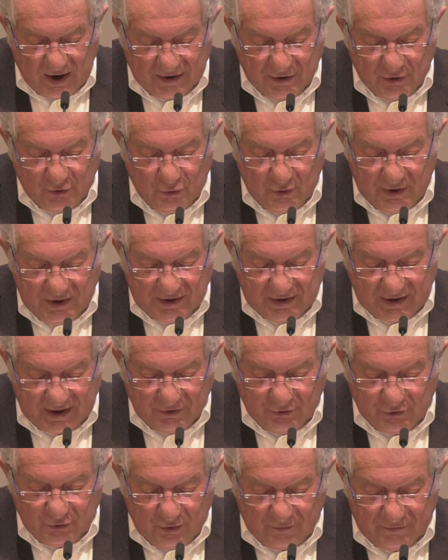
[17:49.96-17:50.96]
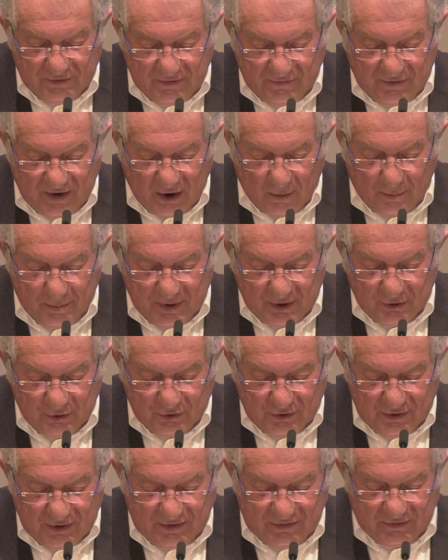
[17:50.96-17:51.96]
had no intention of developing
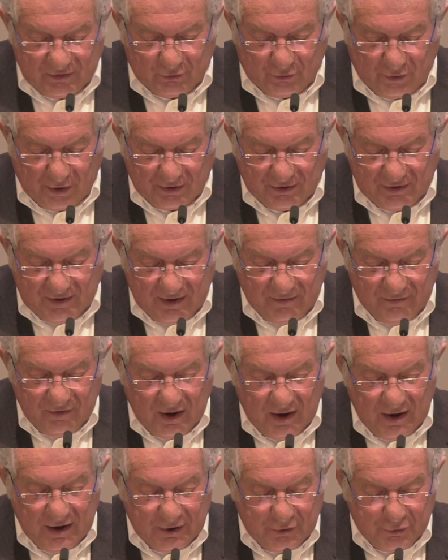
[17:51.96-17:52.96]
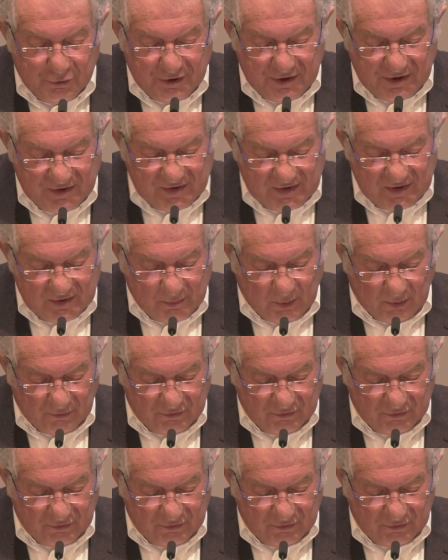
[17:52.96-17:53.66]
a destructive criticism